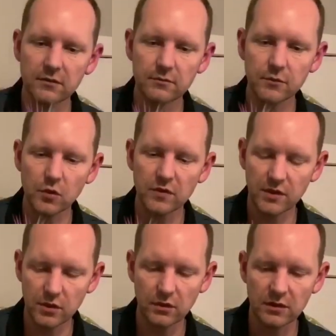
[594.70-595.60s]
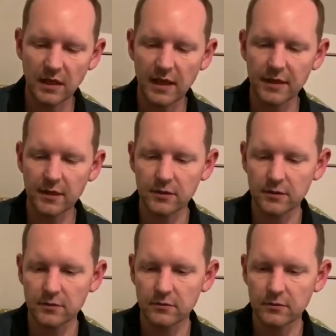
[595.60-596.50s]
multicoloured lion.
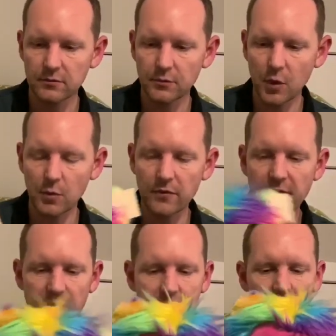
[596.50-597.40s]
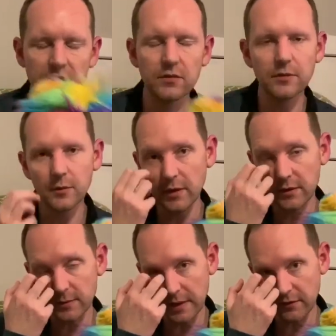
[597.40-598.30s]
But we reckon it's probably worth
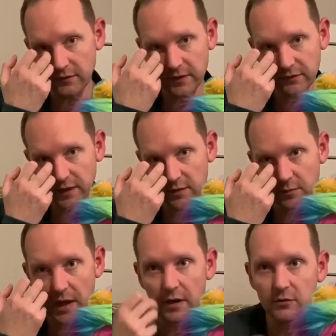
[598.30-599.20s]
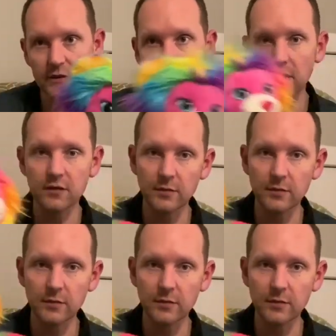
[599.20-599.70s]
about £15. It cost